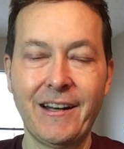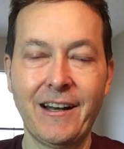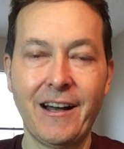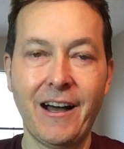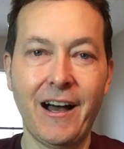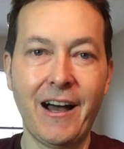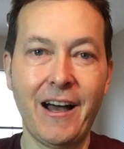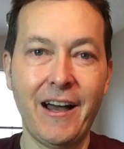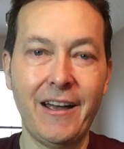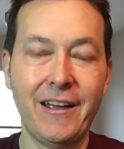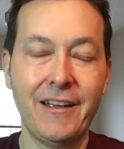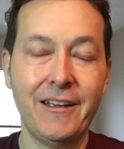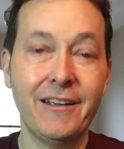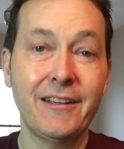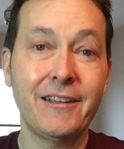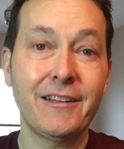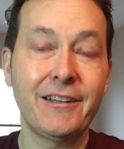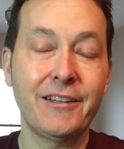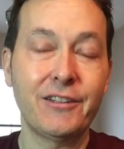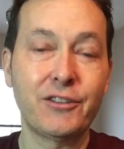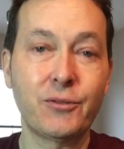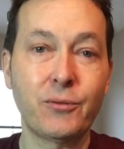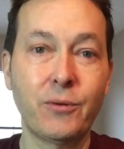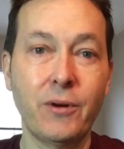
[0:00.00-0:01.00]
Hi,
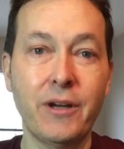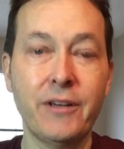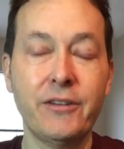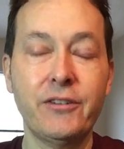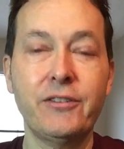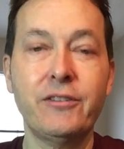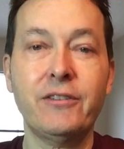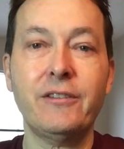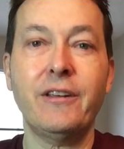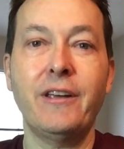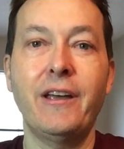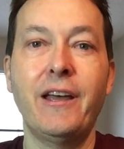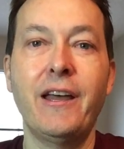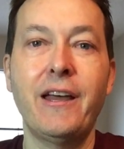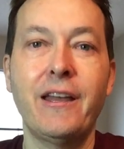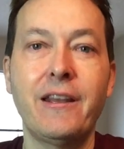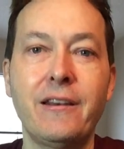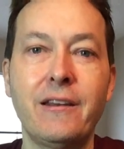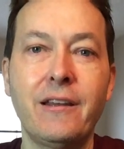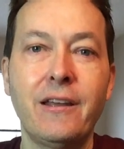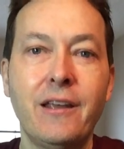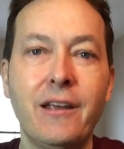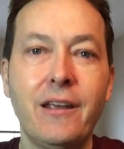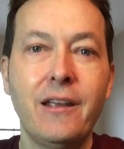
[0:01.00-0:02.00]
it's Russ,
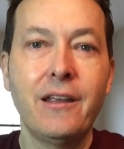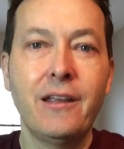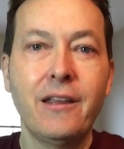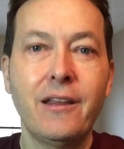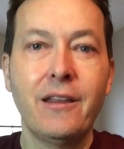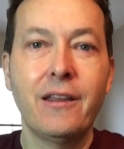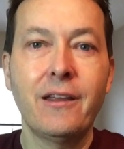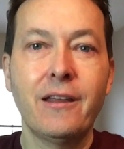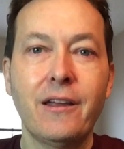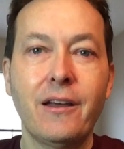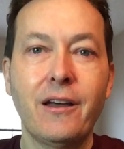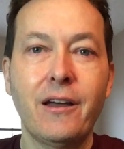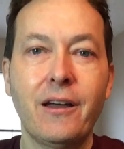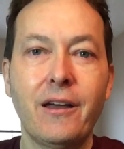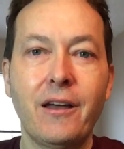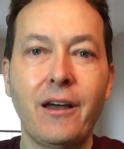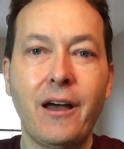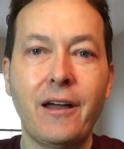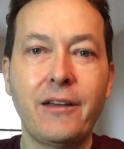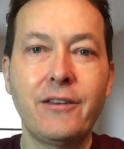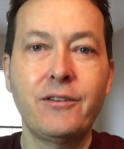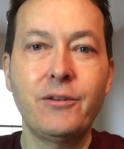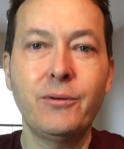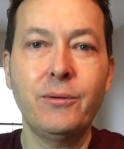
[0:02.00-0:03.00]
and
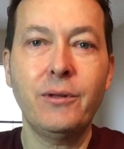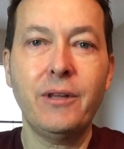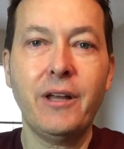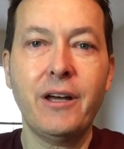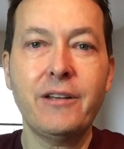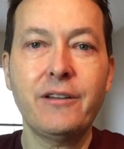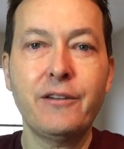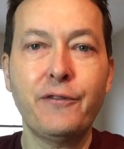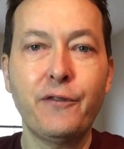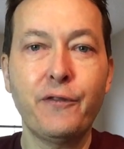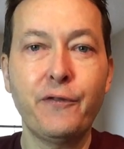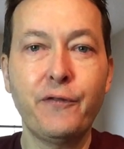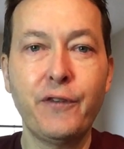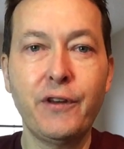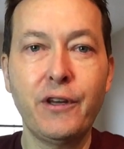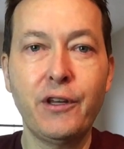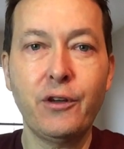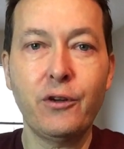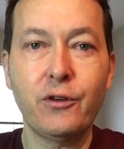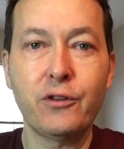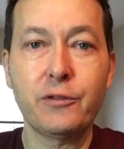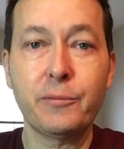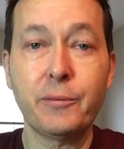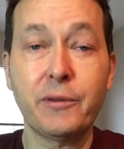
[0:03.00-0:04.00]
I do a lot of different
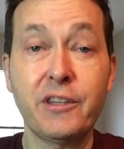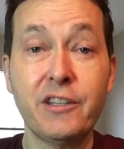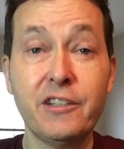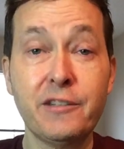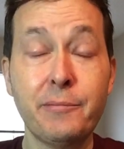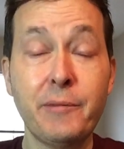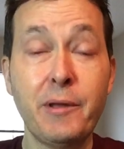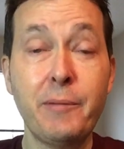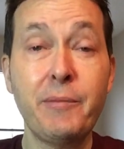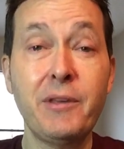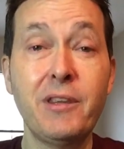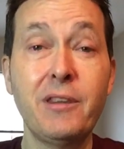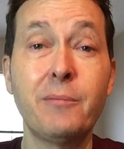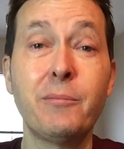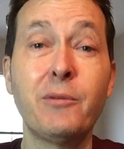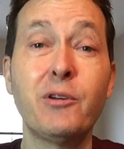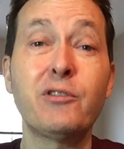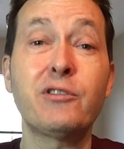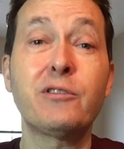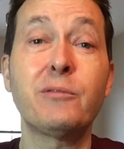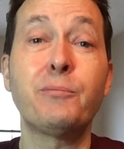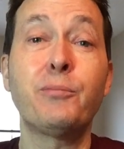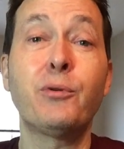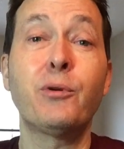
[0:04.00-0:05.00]
videos, but this may be the
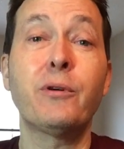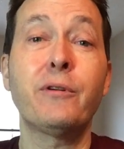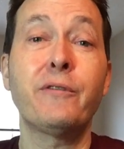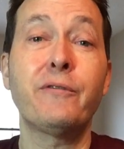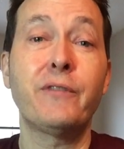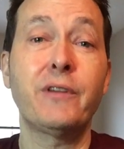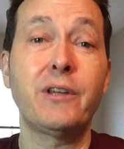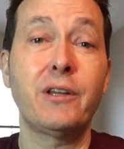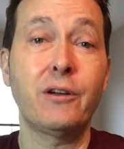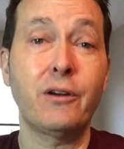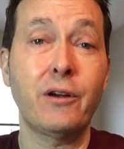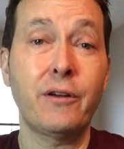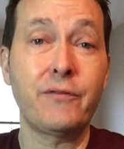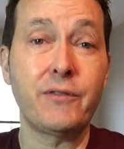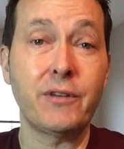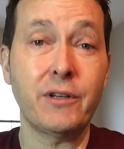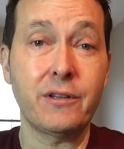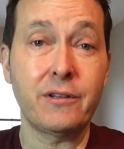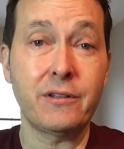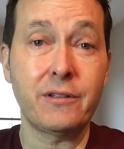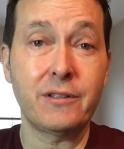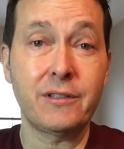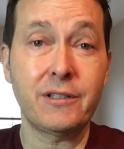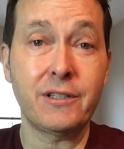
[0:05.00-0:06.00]
most important video I've
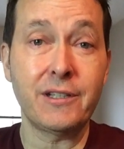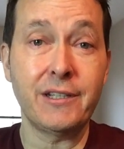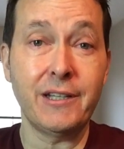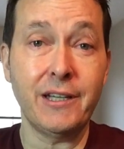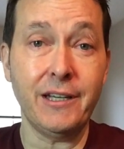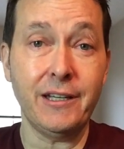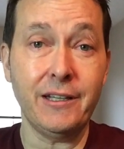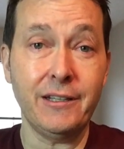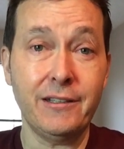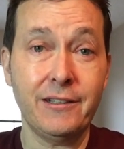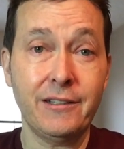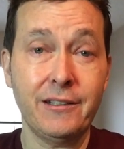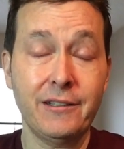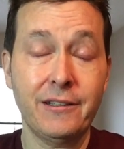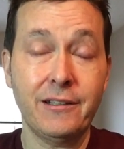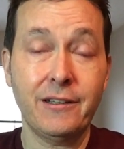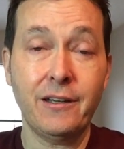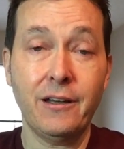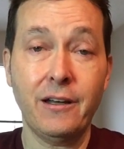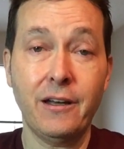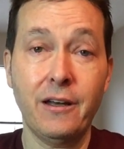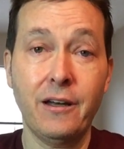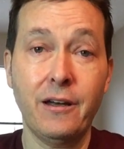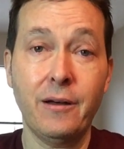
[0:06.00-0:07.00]
done to date.
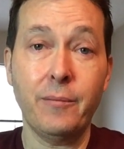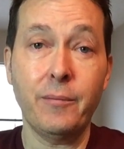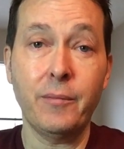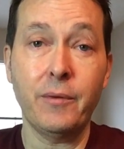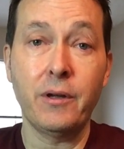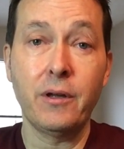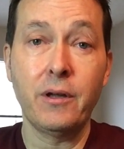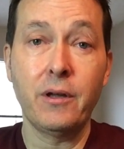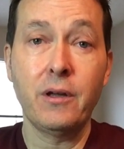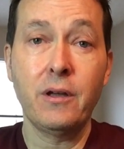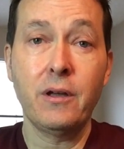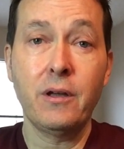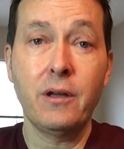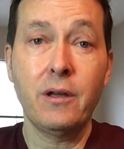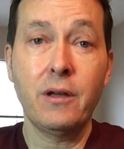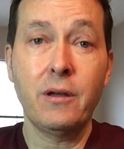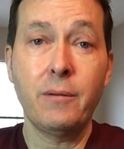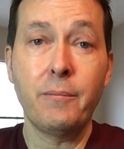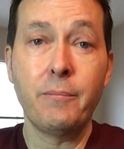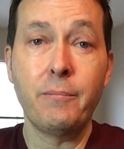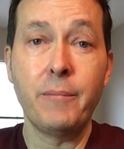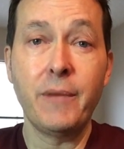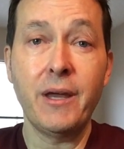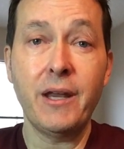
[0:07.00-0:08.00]

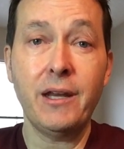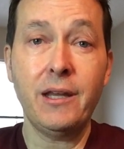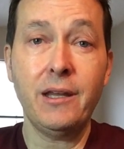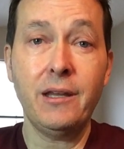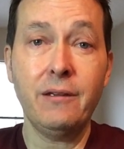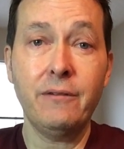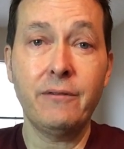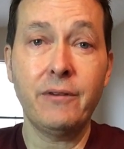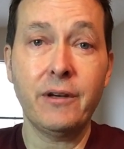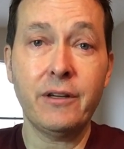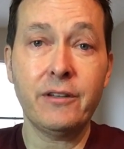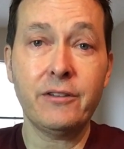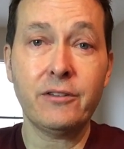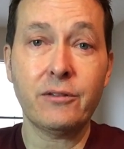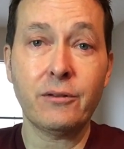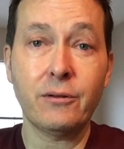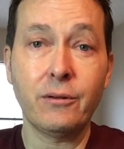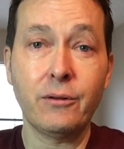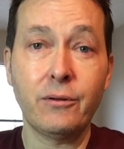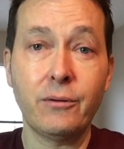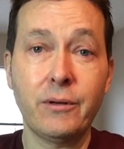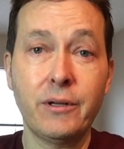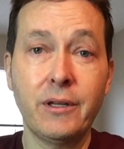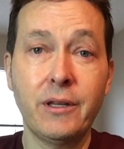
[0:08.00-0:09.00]
Many of us are
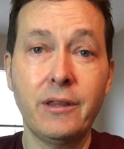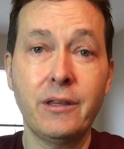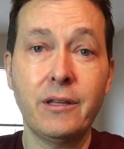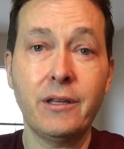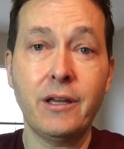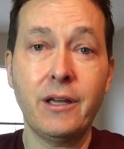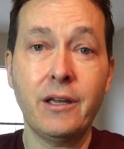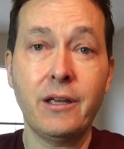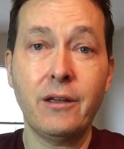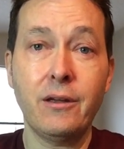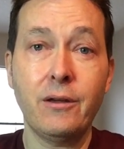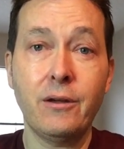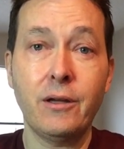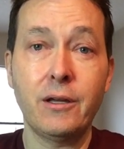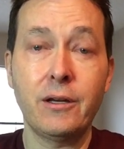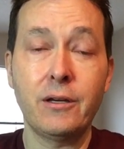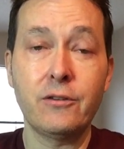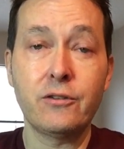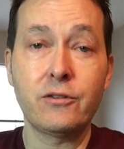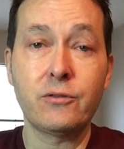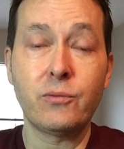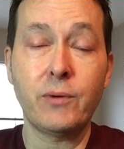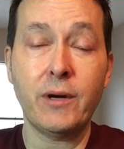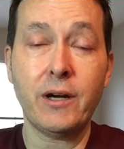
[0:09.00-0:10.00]
learning that it
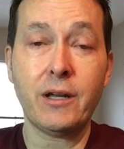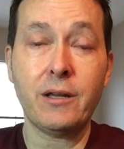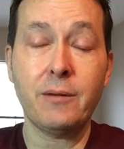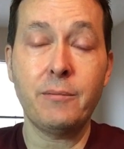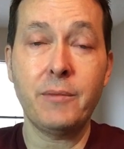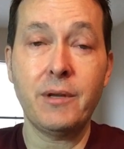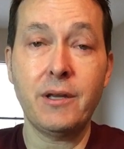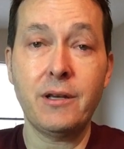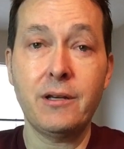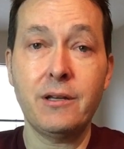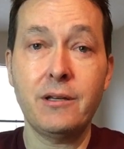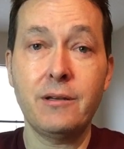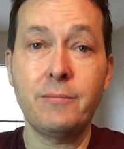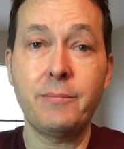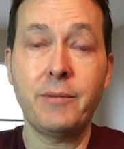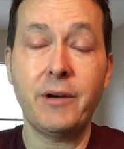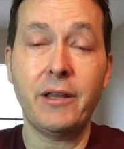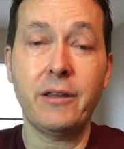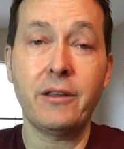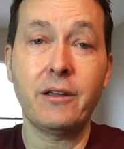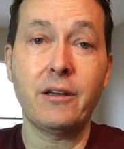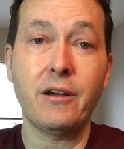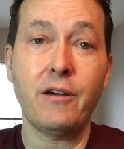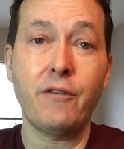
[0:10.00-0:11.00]
is recommended by
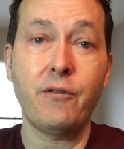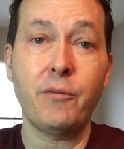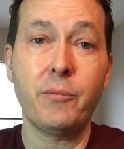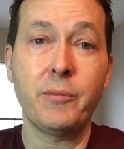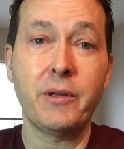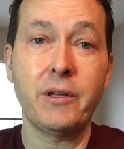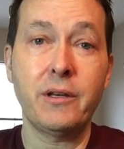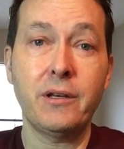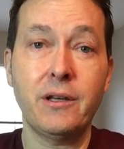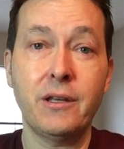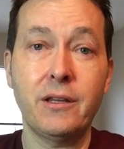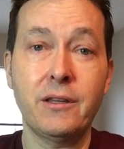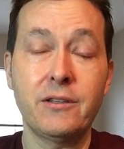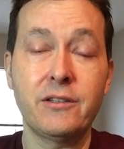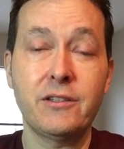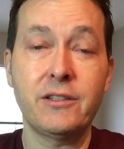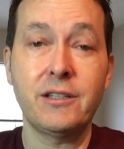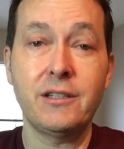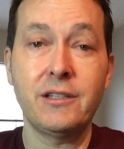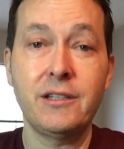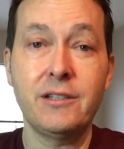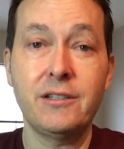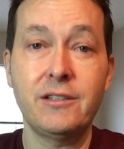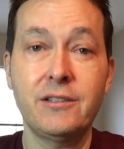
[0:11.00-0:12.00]
the government and the
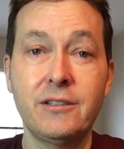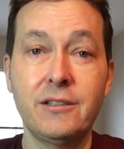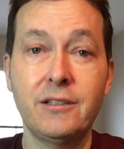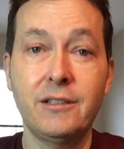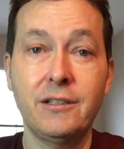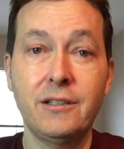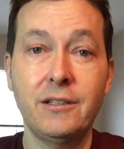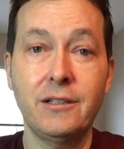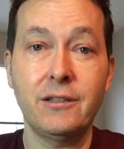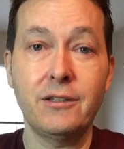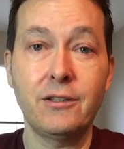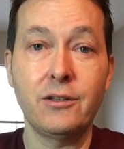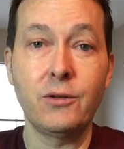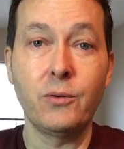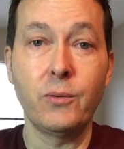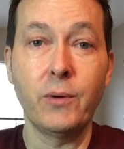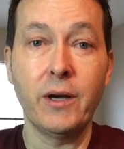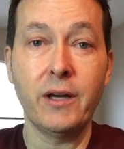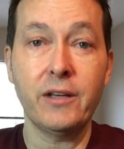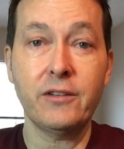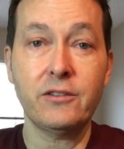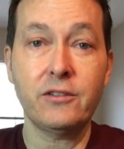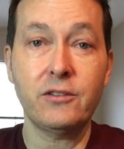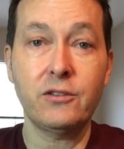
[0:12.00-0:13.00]
CDC in the
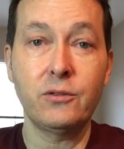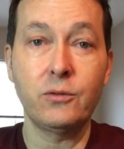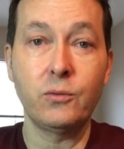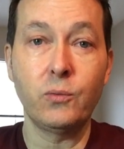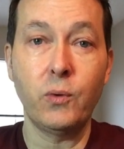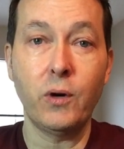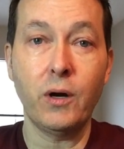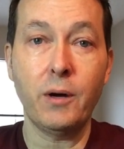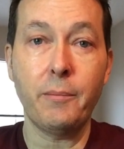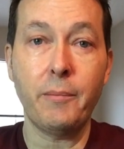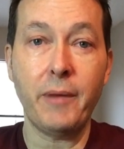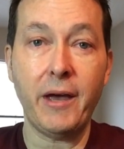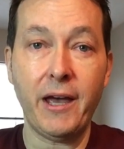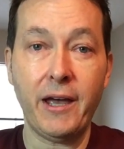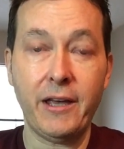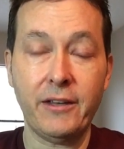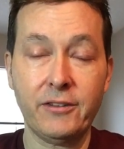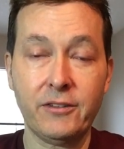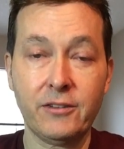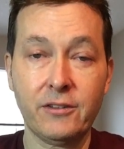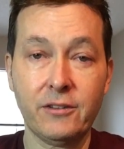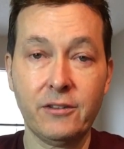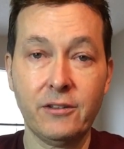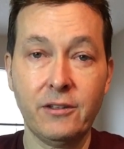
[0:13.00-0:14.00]
US to wear
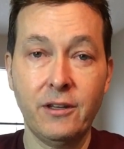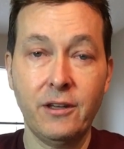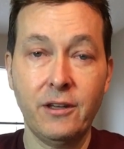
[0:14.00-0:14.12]
masks.